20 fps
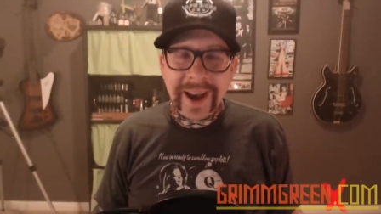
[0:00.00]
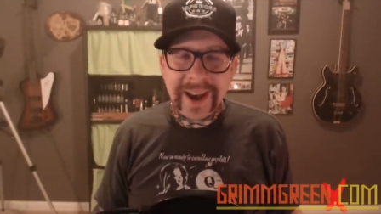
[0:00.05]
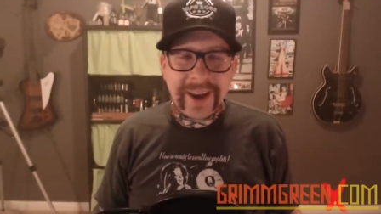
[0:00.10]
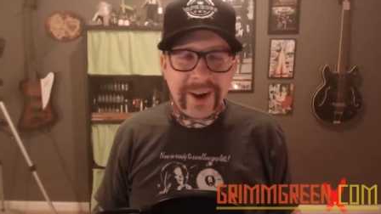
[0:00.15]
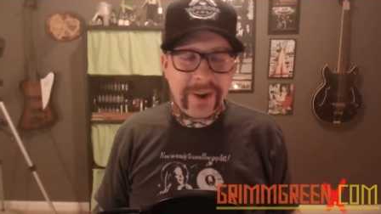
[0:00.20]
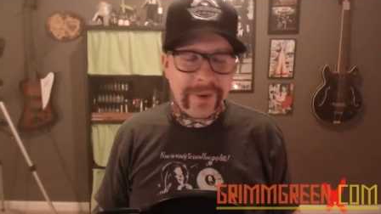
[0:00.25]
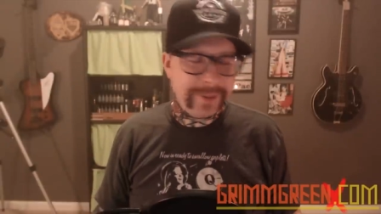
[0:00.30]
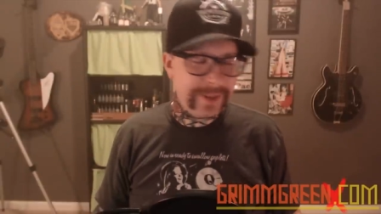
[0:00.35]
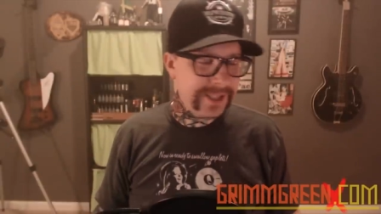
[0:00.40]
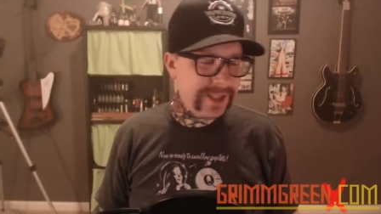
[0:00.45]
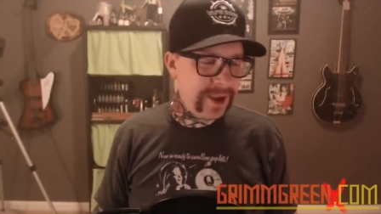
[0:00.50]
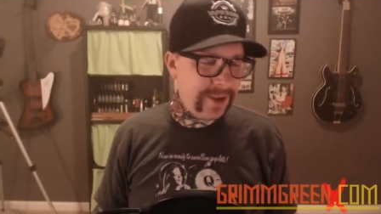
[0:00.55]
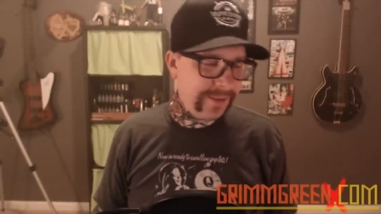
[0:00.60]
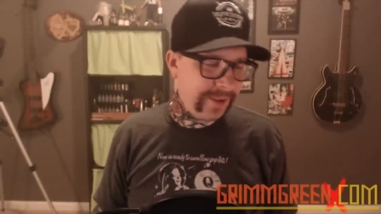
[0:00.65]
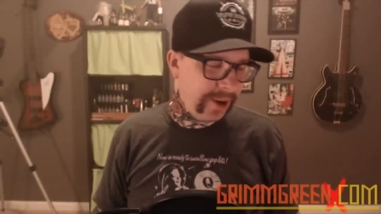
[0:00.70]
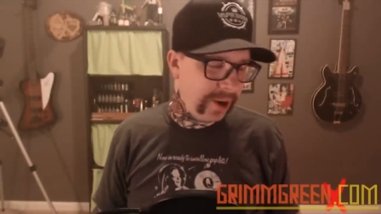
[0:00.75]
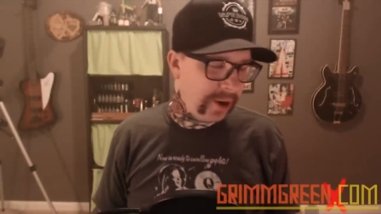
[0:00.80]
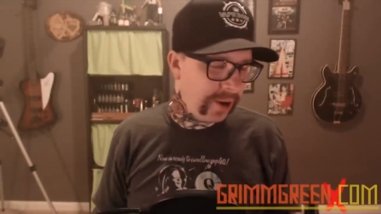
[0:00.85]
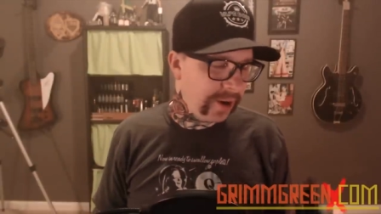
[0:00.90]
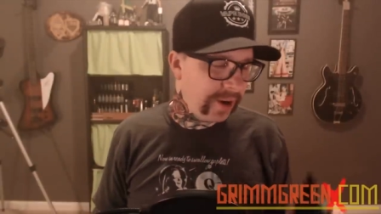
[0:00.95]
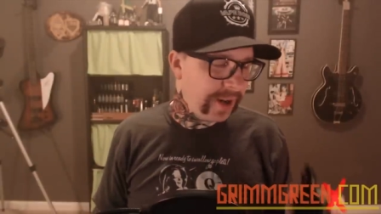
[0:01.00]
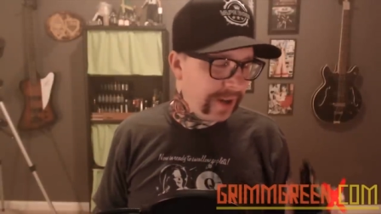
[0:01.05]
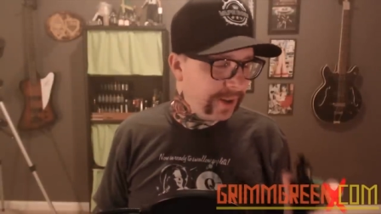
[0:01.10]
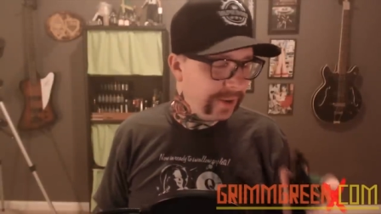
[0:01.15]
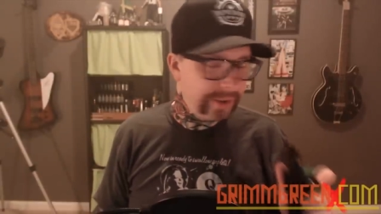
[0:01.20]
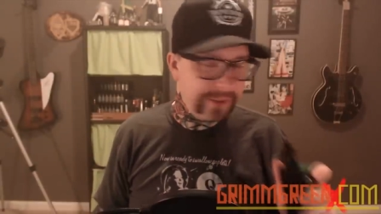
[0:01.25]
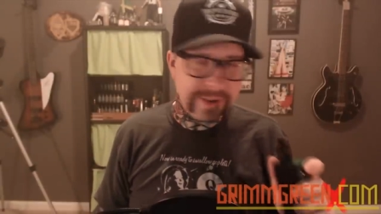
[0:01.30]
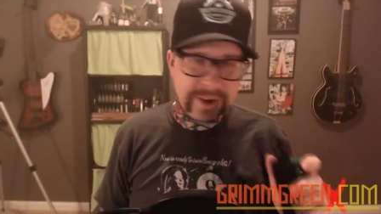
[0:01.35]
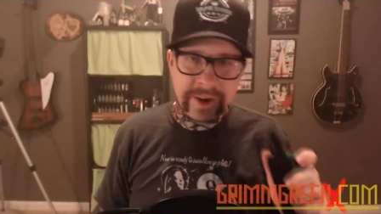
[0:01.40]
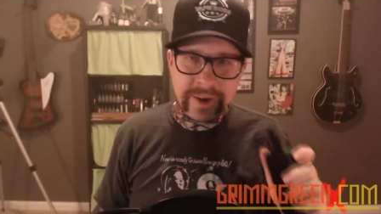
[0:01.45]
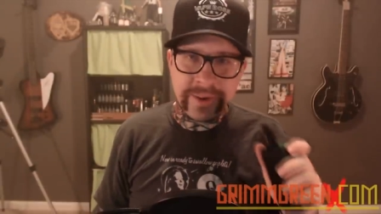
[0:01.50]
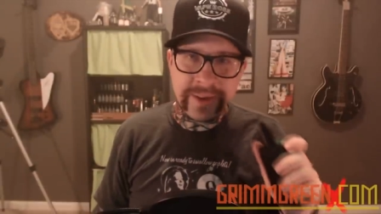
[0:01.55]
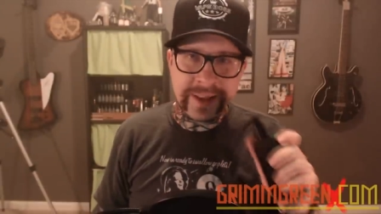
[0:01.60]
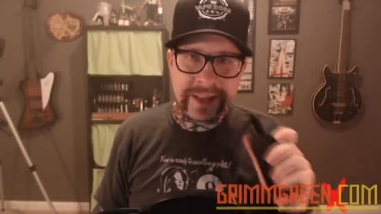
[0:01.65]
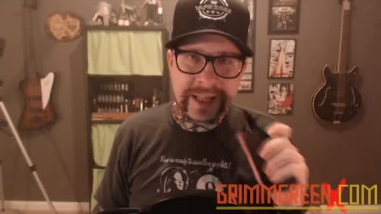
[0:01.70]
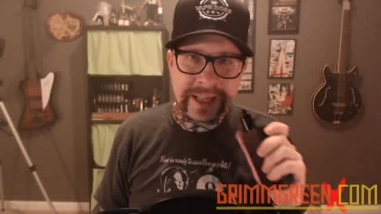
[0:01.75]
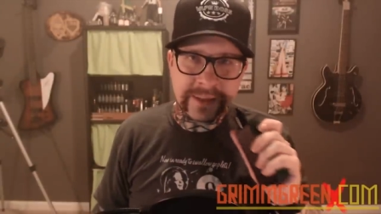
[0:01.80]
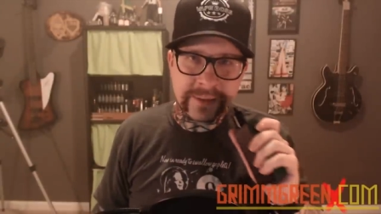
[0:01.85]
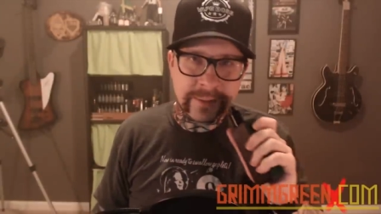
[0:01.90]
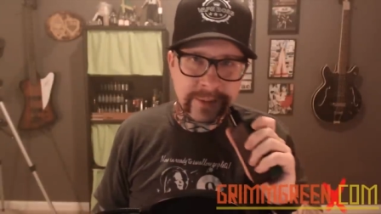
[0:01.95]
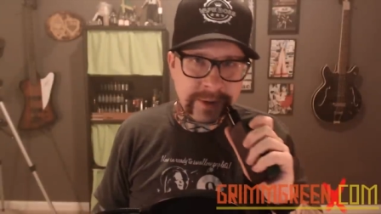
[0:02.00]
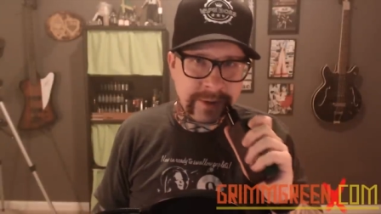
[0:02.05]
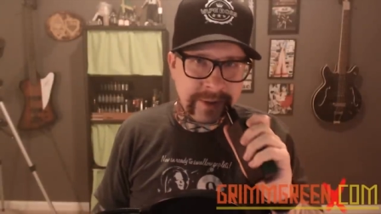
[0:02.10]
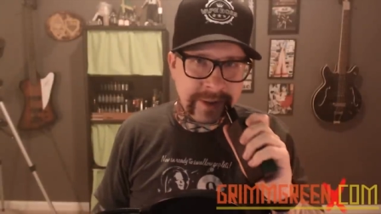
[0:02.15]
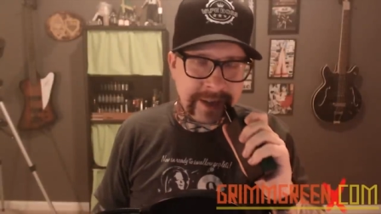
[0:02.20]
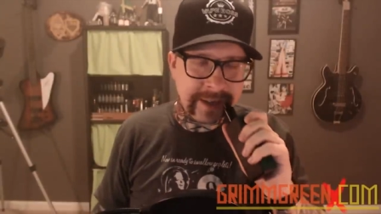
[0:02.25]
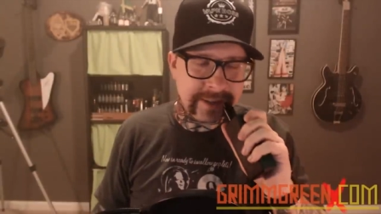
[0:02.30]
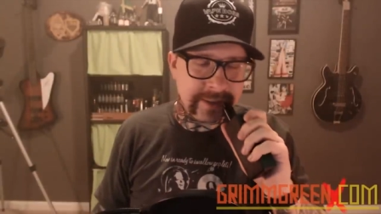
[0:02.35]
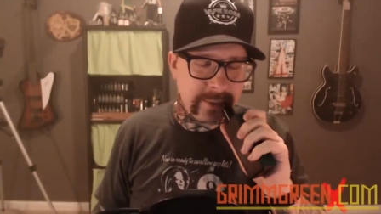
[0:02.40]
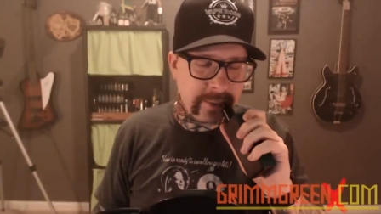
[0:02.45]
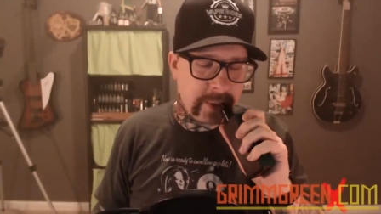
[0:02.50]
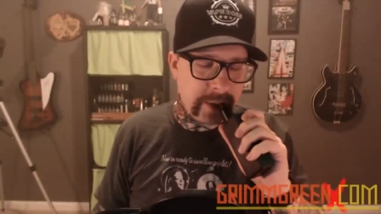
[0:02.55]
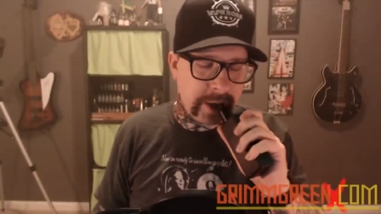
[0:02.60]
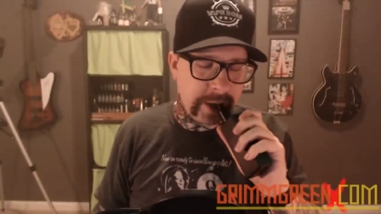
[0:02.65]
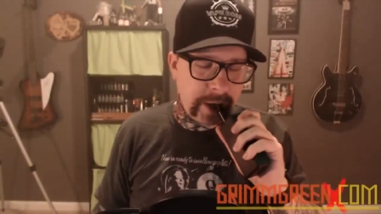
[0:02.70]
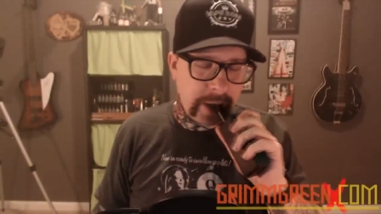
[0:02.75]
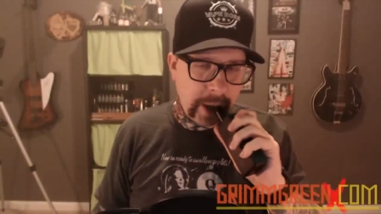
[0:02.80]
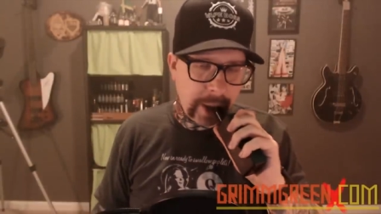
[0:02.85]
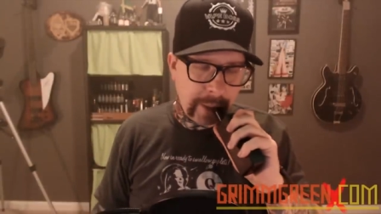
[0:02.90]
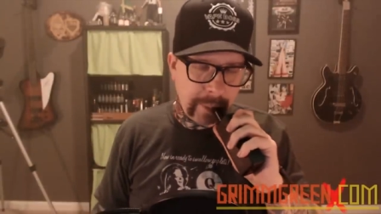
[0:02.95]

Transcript: I call myself a nerd. I don't even know that that's from 2001